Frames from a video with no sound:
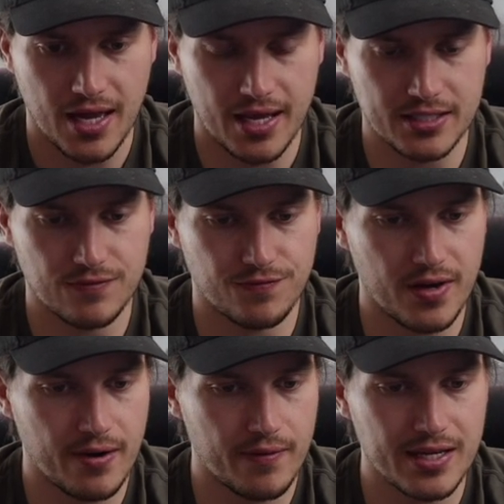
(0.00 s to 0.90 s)
And it's a
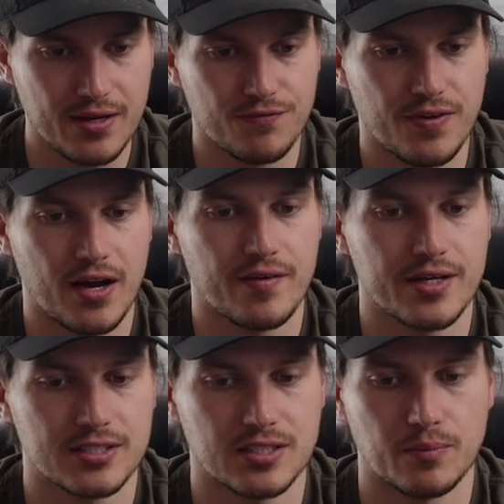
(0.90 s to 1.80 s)
very,
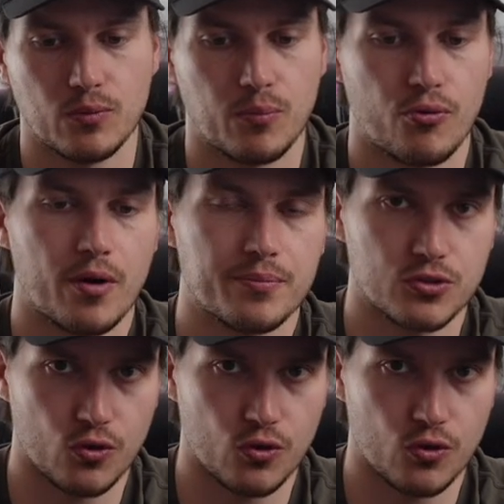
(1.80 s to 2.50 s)
very simple prompt.